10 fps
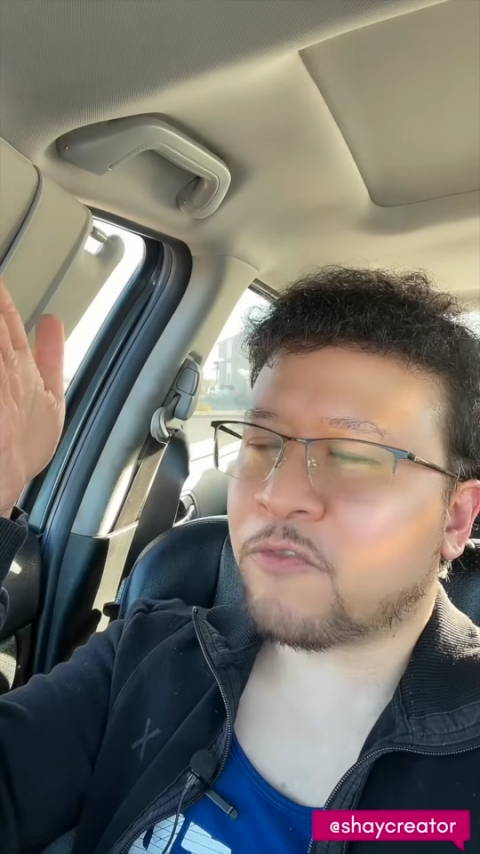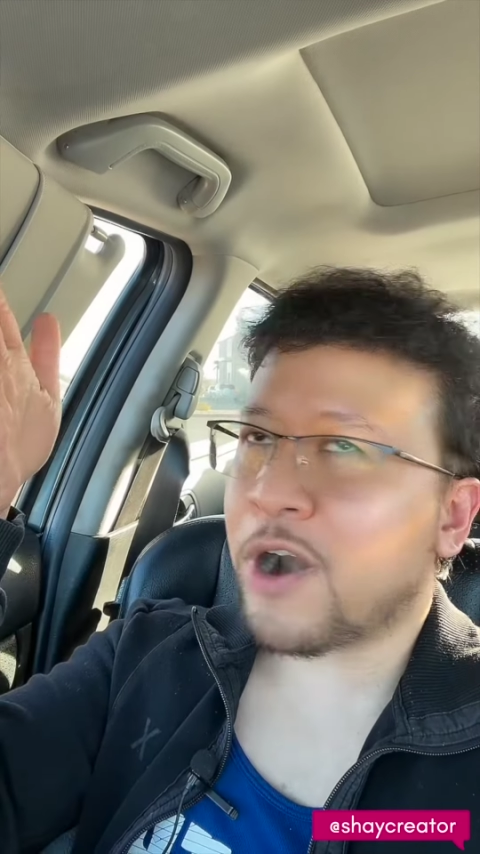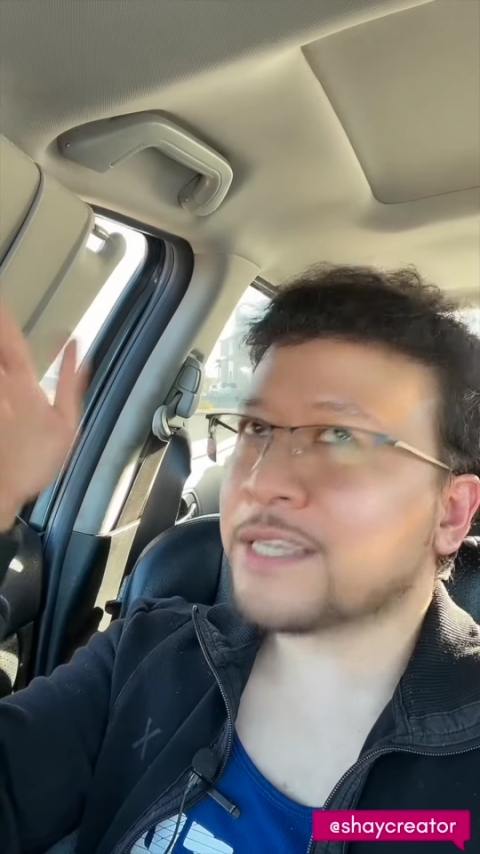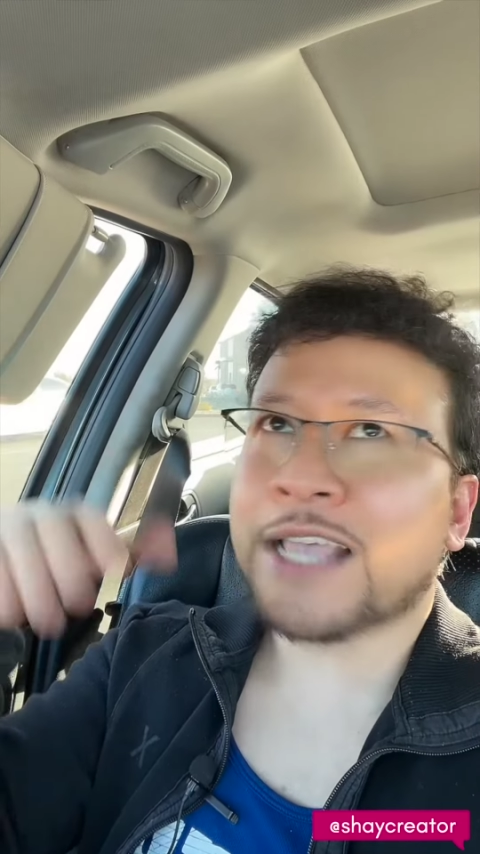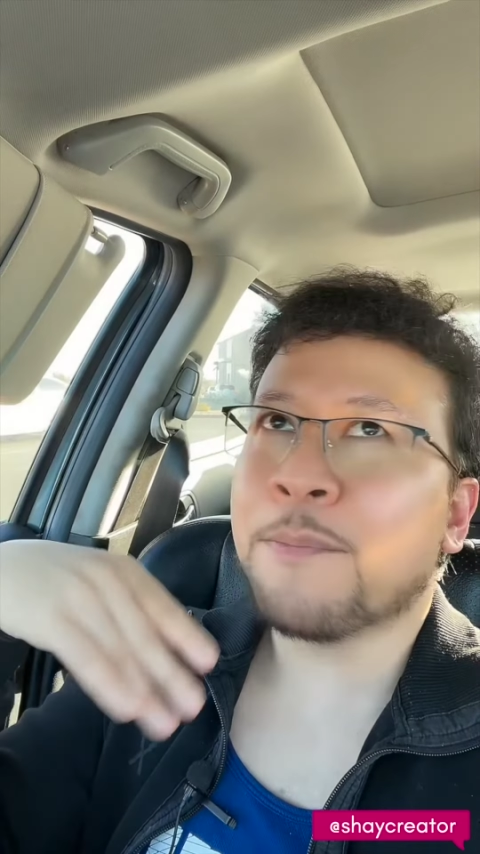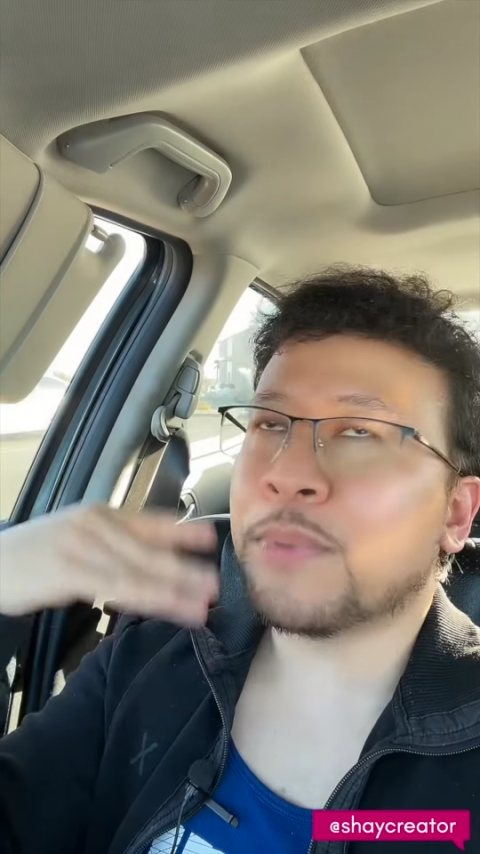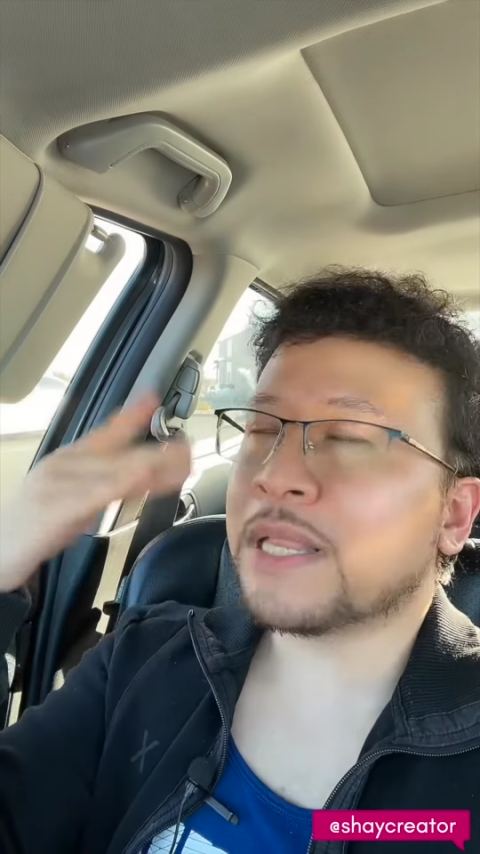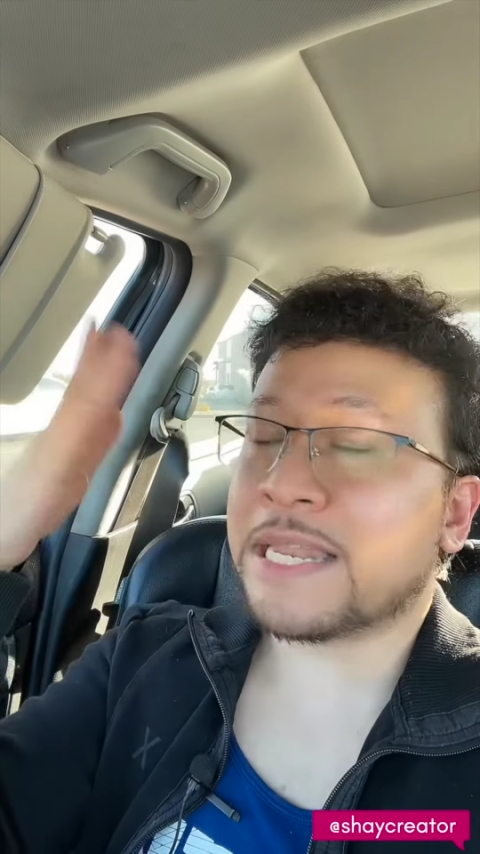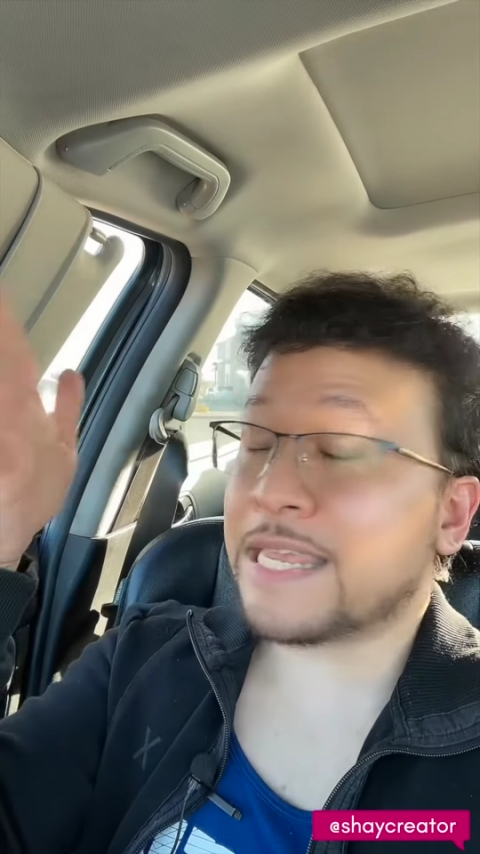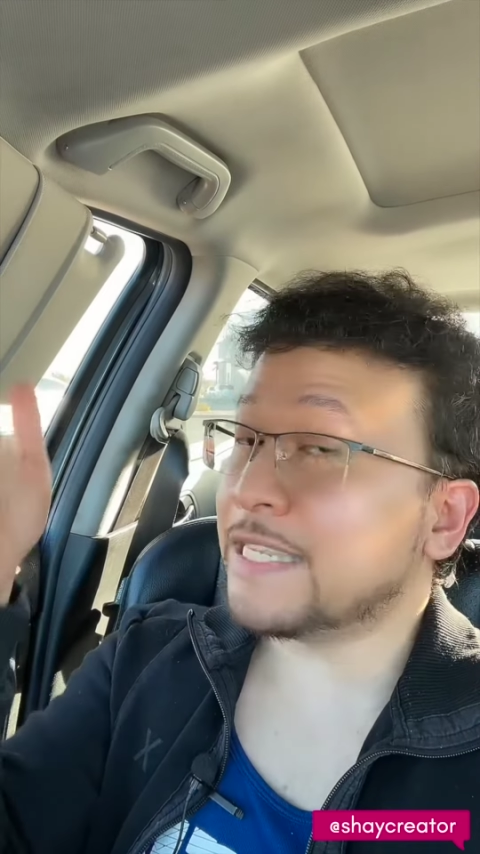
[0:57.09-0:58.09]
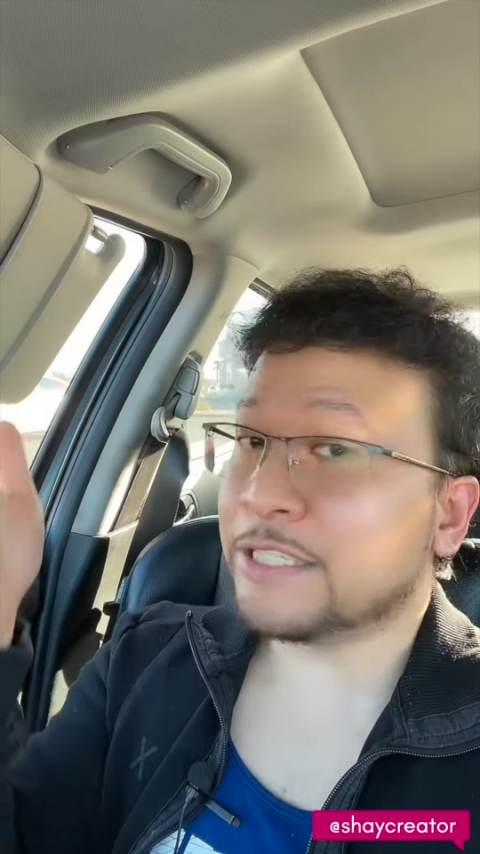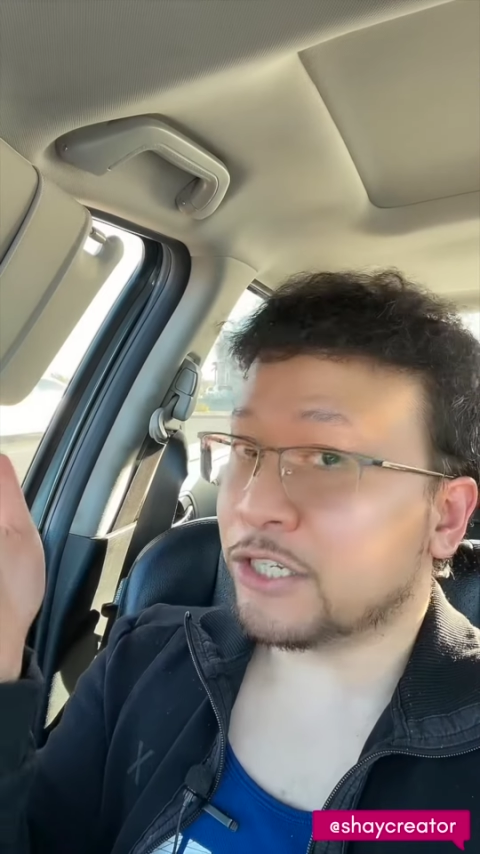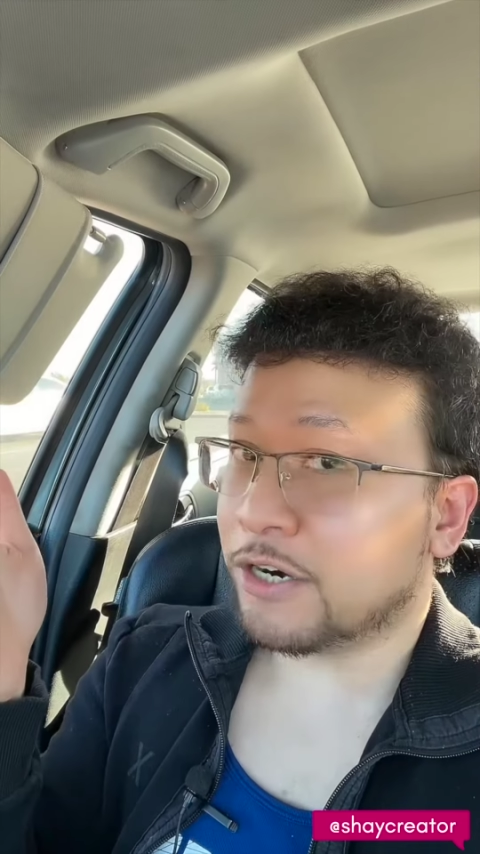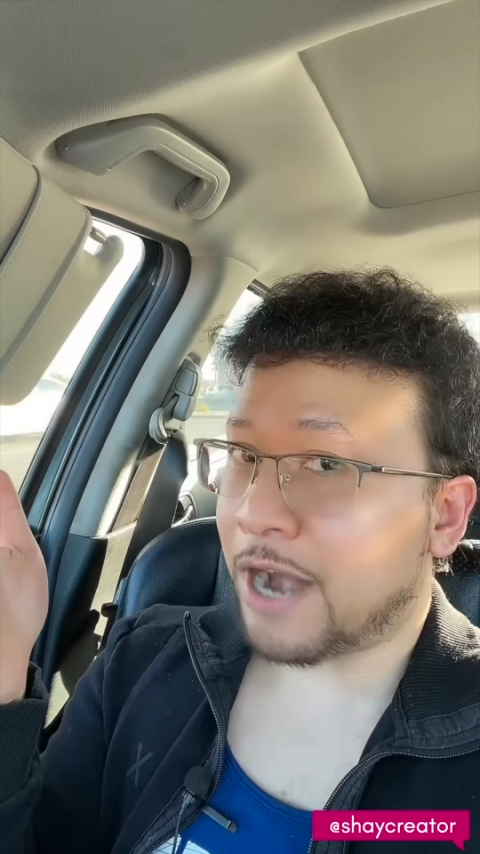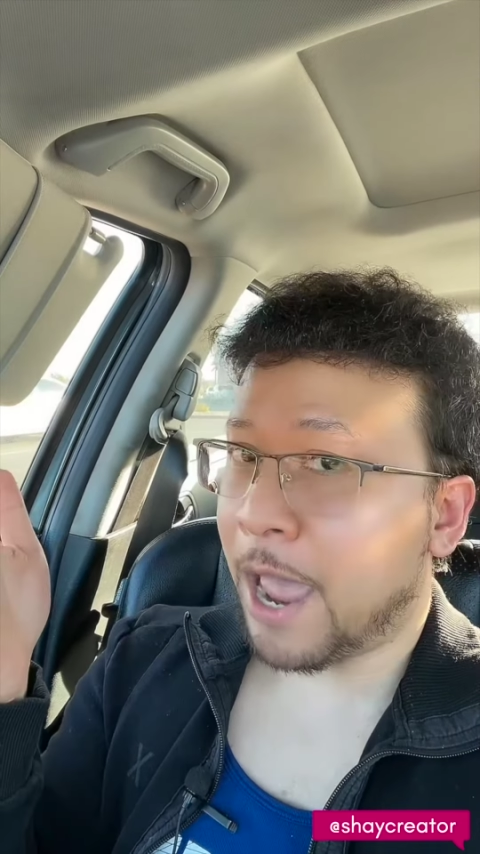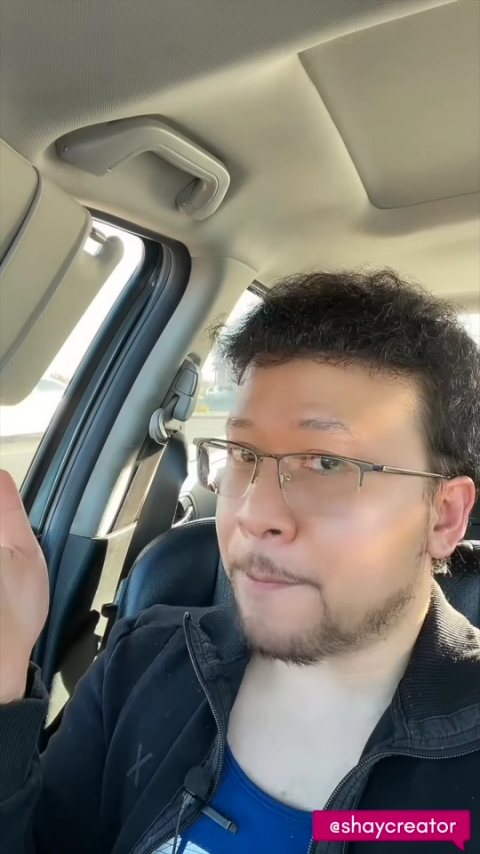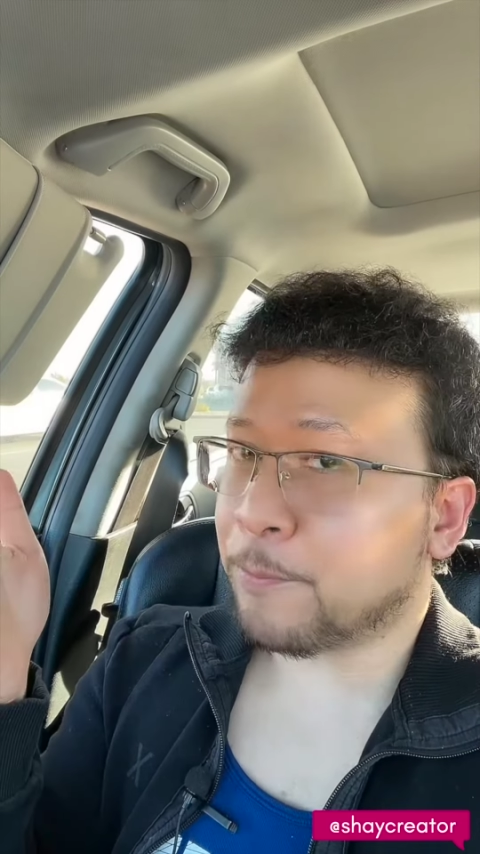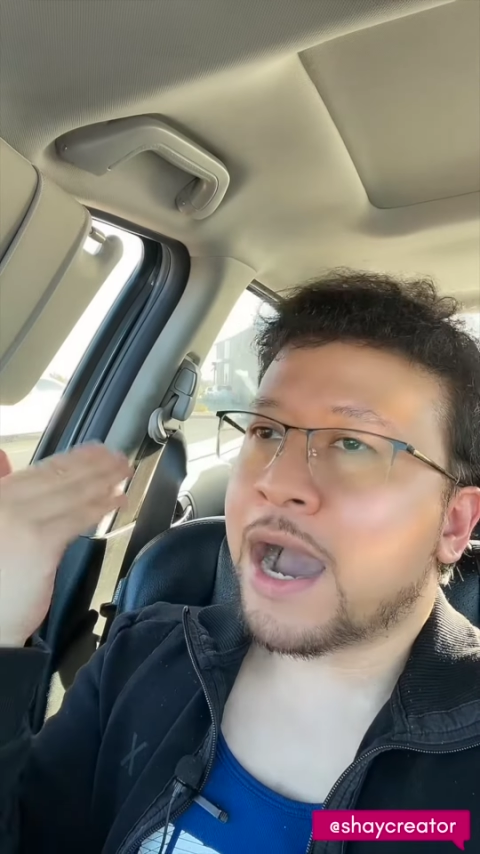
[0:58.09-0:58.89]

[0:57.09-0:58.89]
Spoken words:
for example, an Instagram